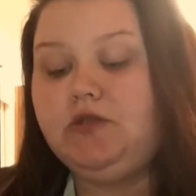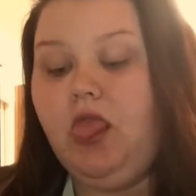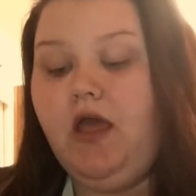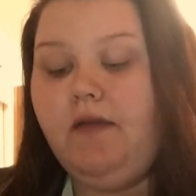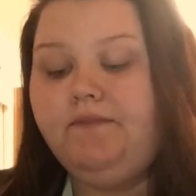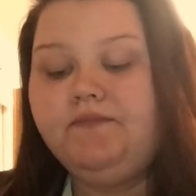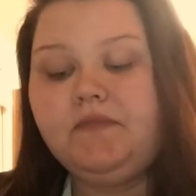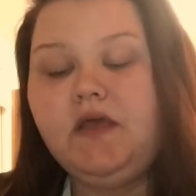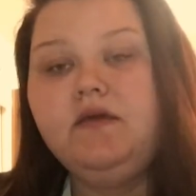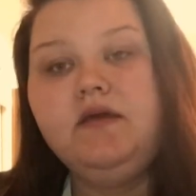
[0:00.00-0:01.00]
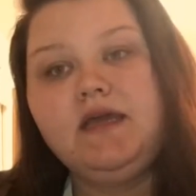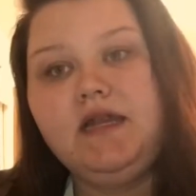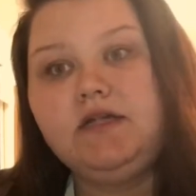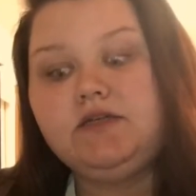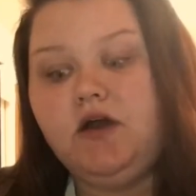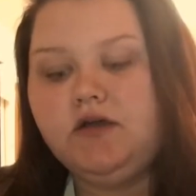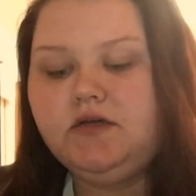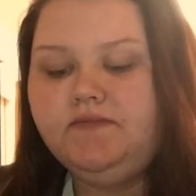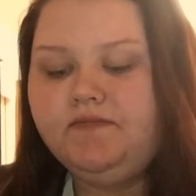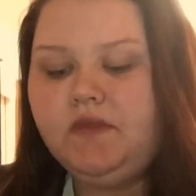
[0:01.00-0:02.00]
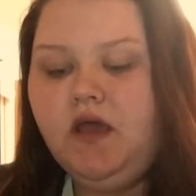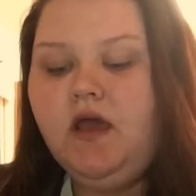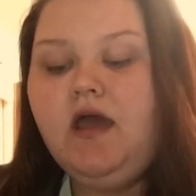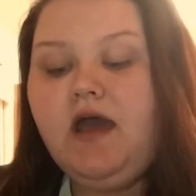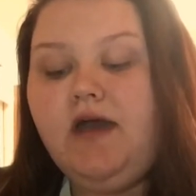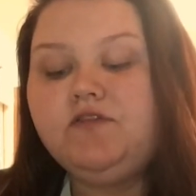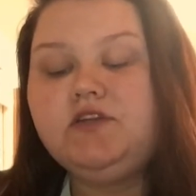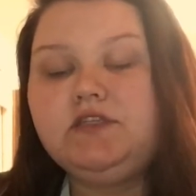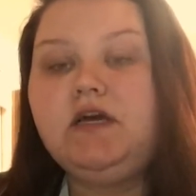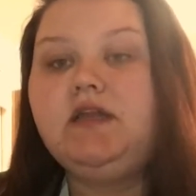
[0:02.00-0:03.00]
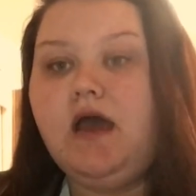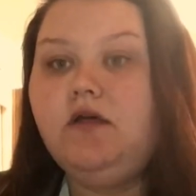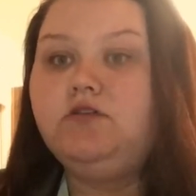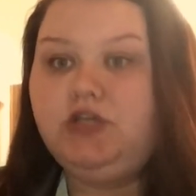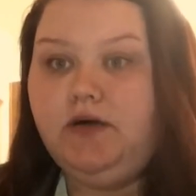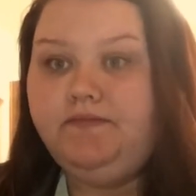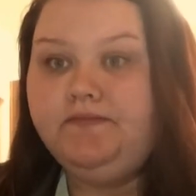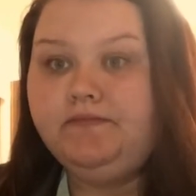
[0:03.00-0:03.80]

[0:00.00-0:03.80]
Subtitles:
Cannot talk. After sun aloe gel.